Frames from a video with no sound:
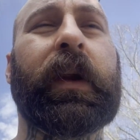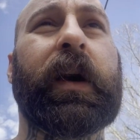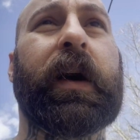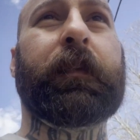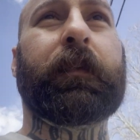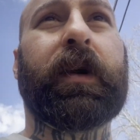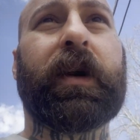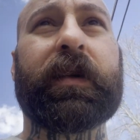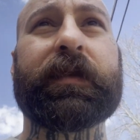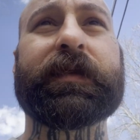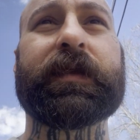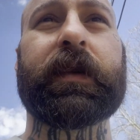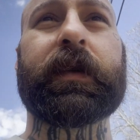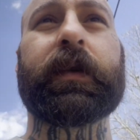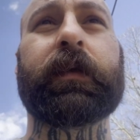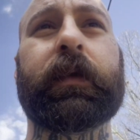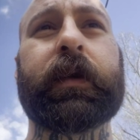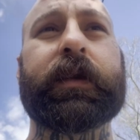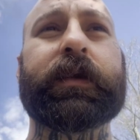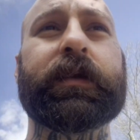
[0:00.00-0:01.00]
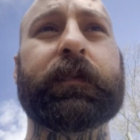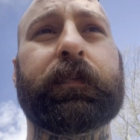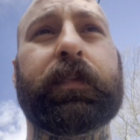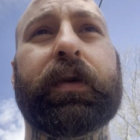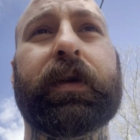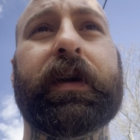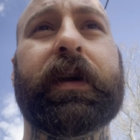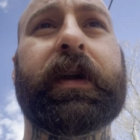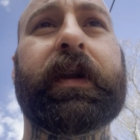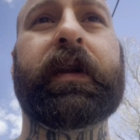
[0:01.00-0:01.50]
also going to
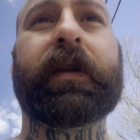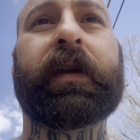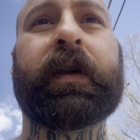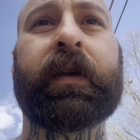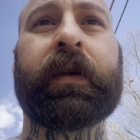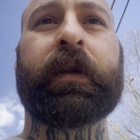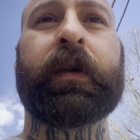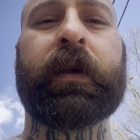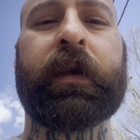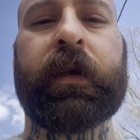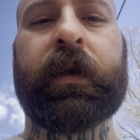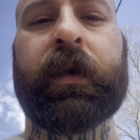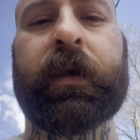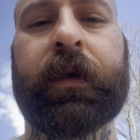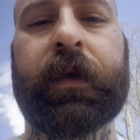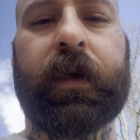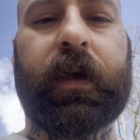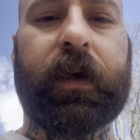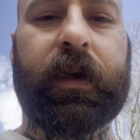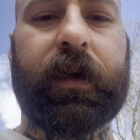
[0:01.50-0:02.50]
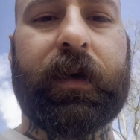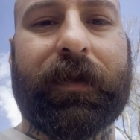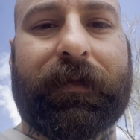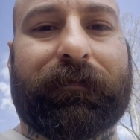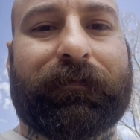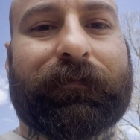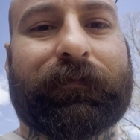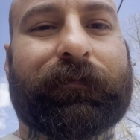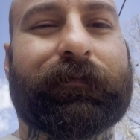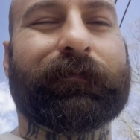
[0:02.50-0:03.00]
put
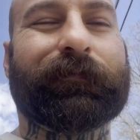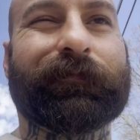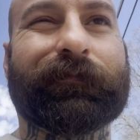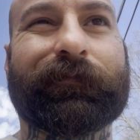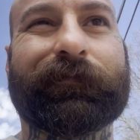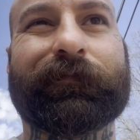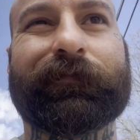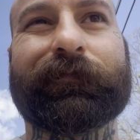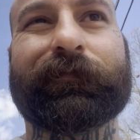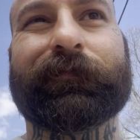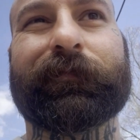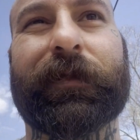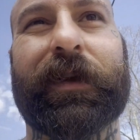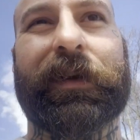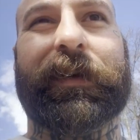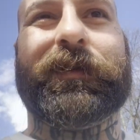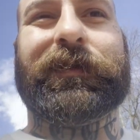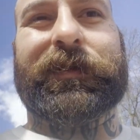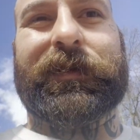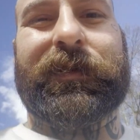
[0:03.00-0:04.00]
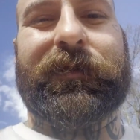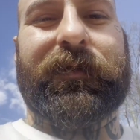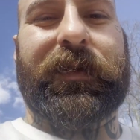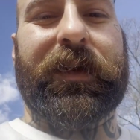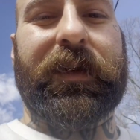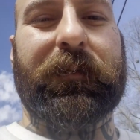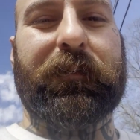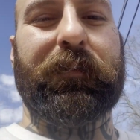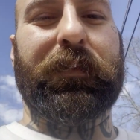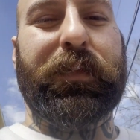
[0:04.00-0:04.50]
what is it,
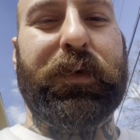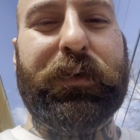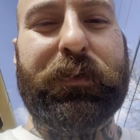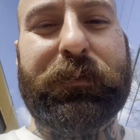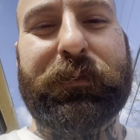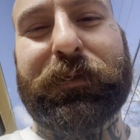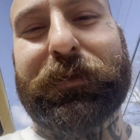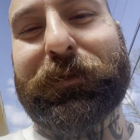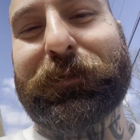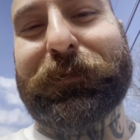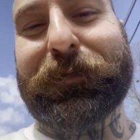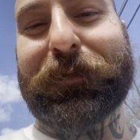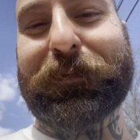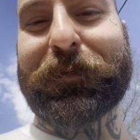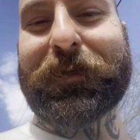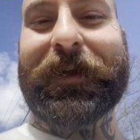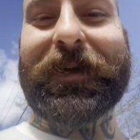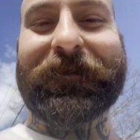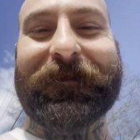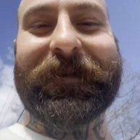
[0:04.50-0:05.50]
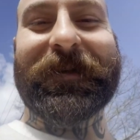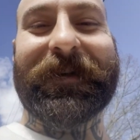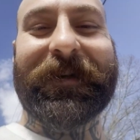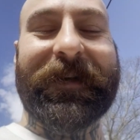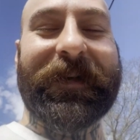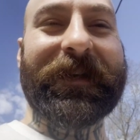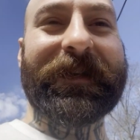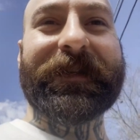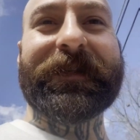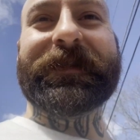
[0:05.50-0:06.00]
like a moon roof or whatever
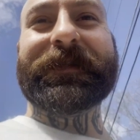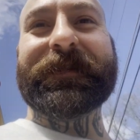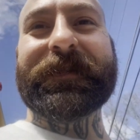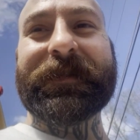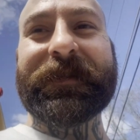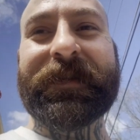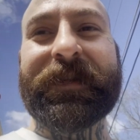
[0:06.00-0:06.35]
in